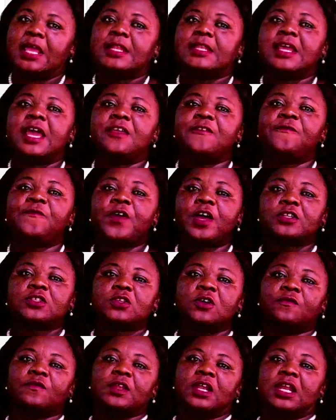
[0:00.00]
The effect
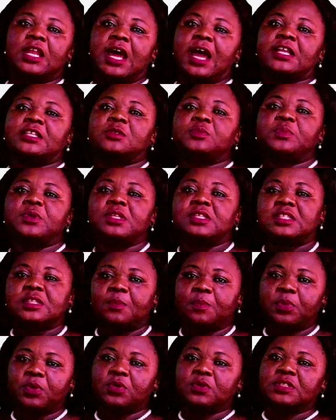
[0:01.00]
of the large
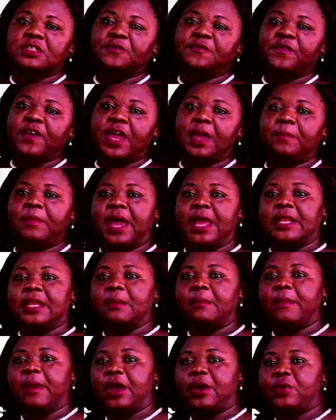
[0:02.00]
principles defined by the
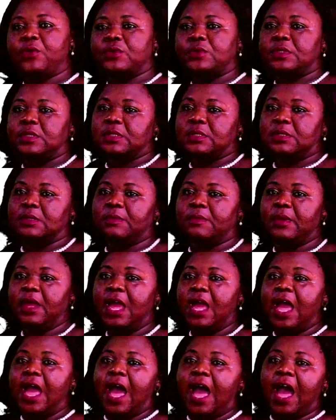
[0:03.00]
microsystem
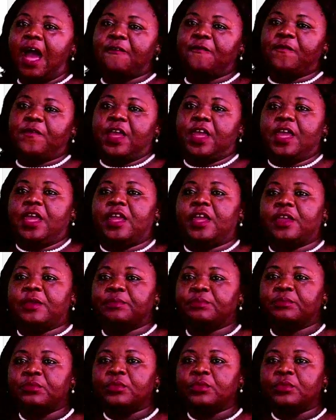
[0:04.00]
have a